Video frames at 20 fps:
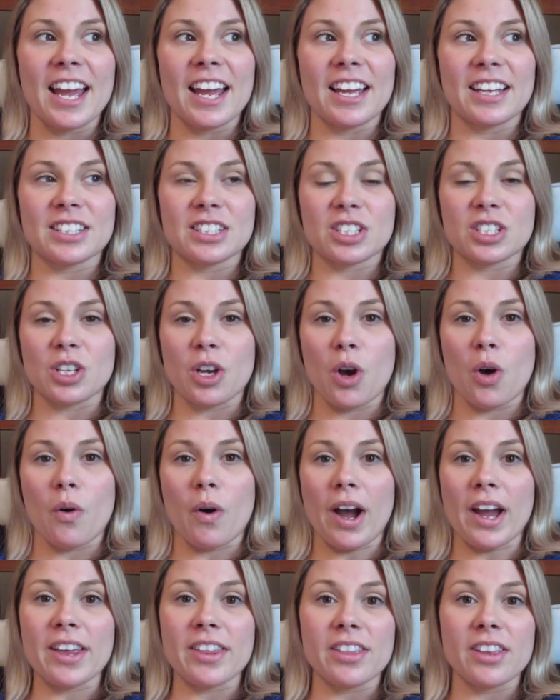And so
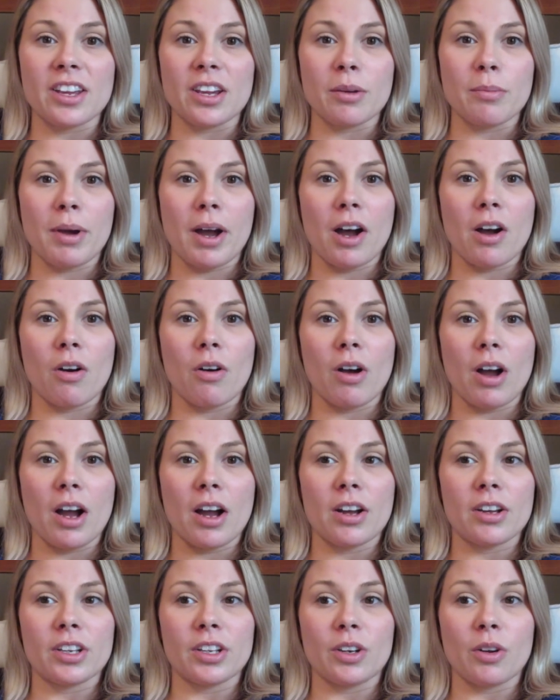I think about,
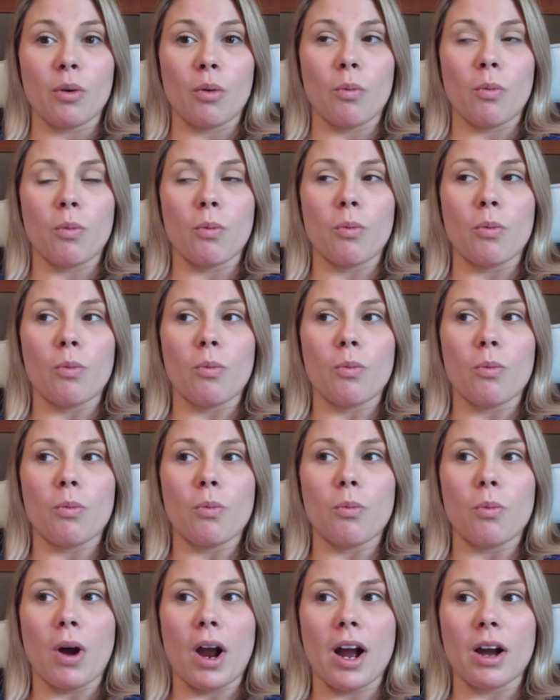you know,
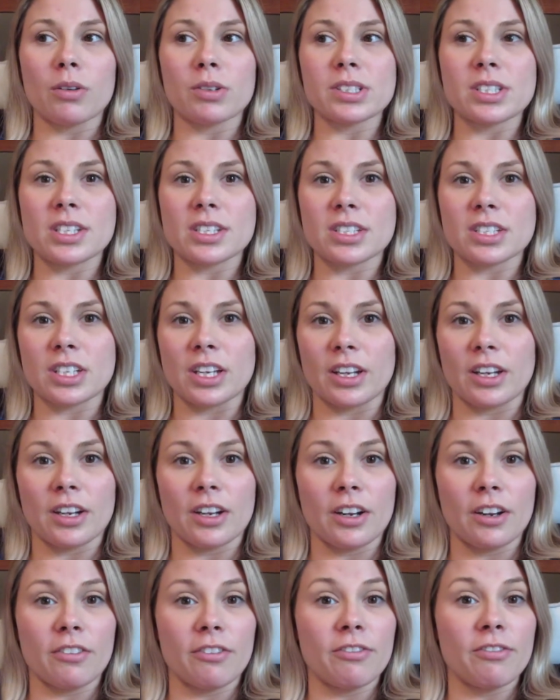how is this going
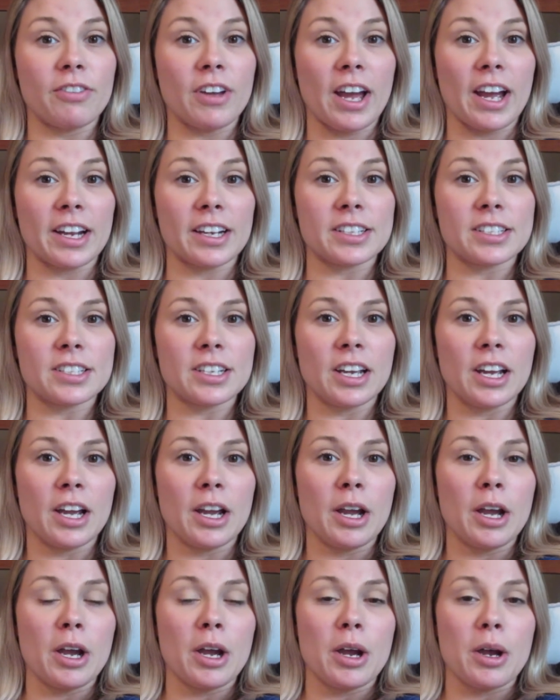to affect
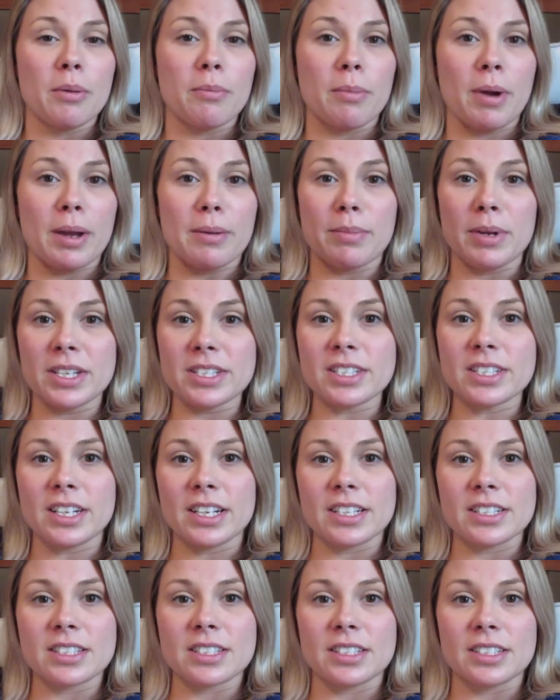my
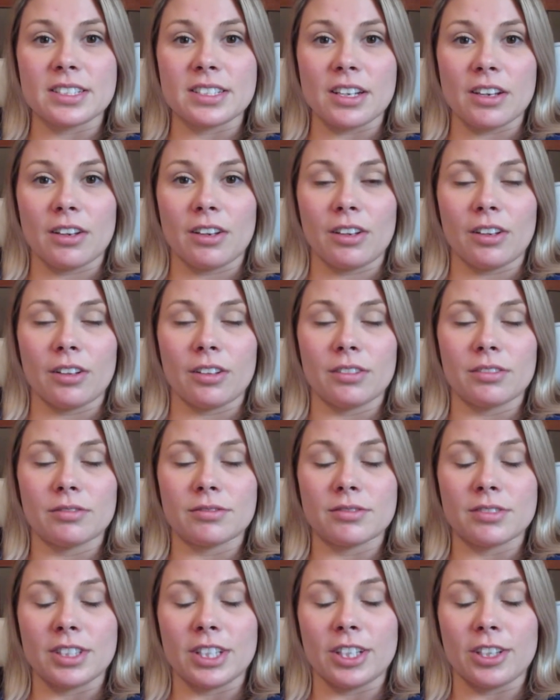business until,
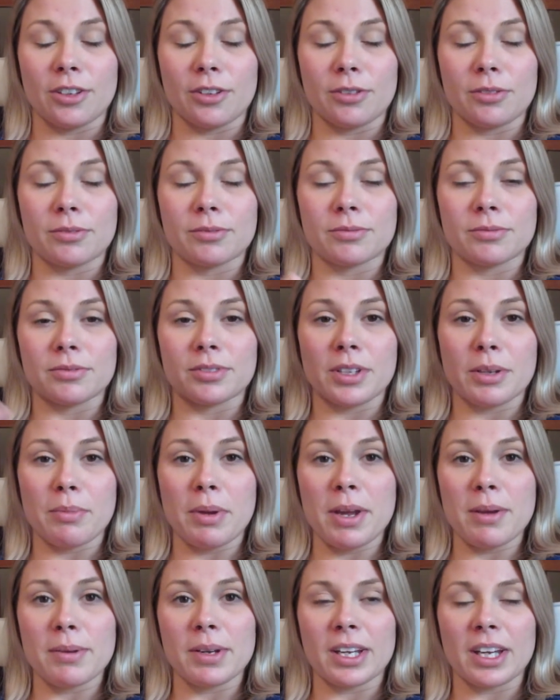you know, the
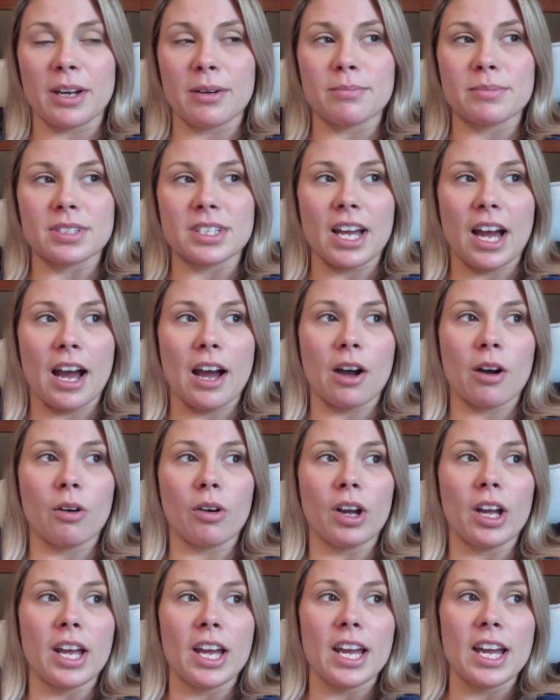baby comes?
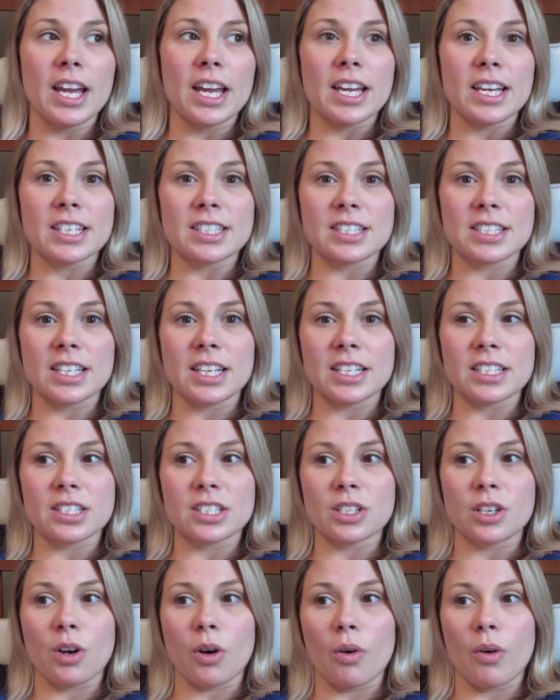How is
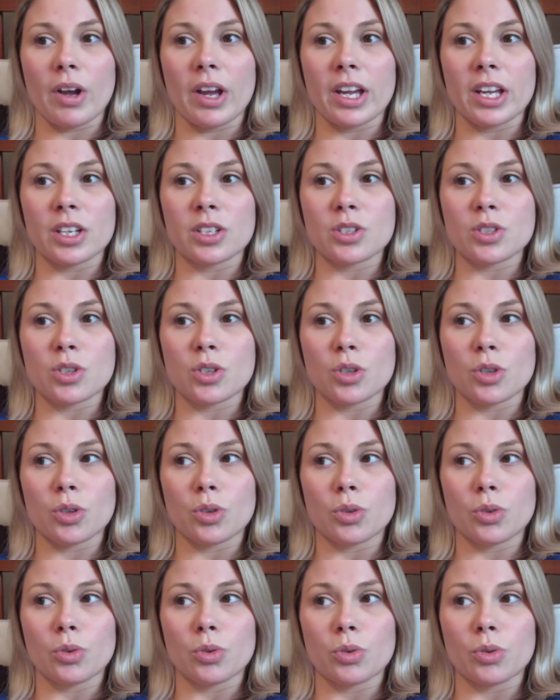this going
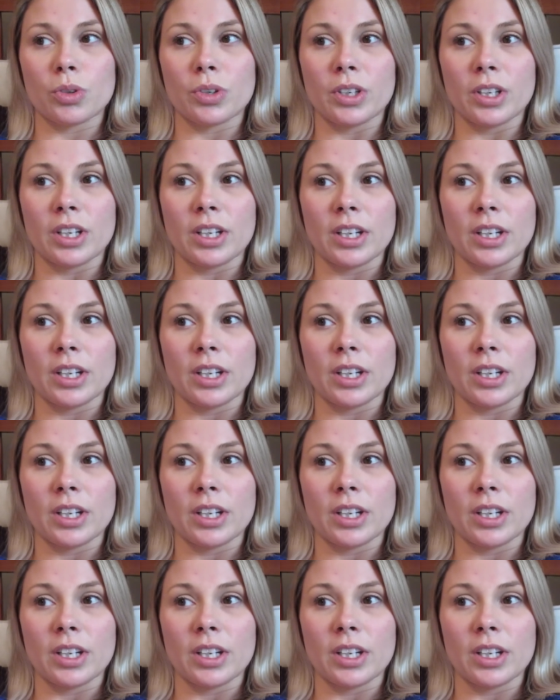to